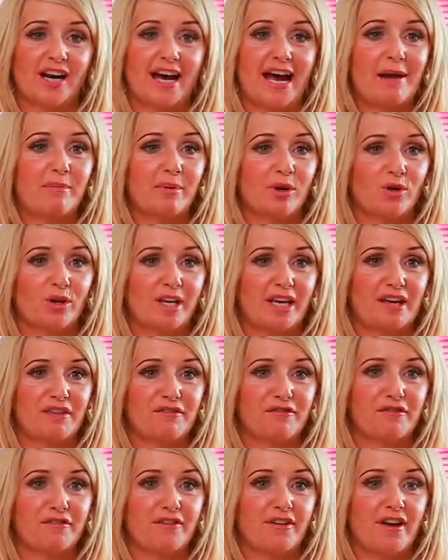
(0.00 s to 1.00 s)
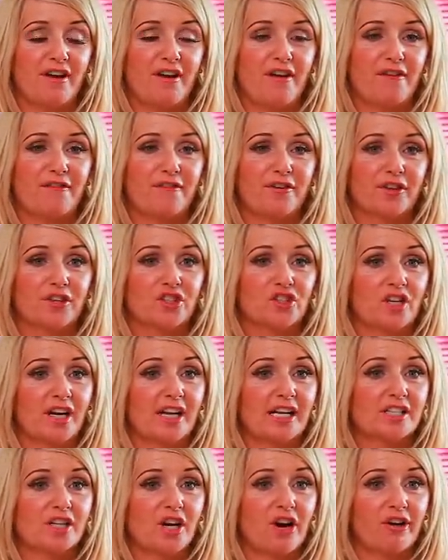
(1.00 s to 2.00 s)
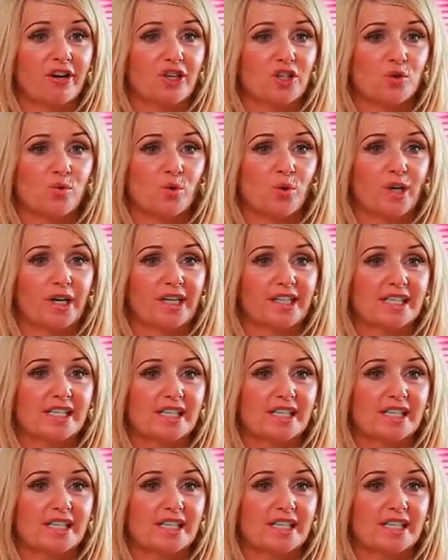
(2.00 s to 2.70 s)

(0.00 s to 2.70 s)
Abby O'Keeffe for the Child Courage Award.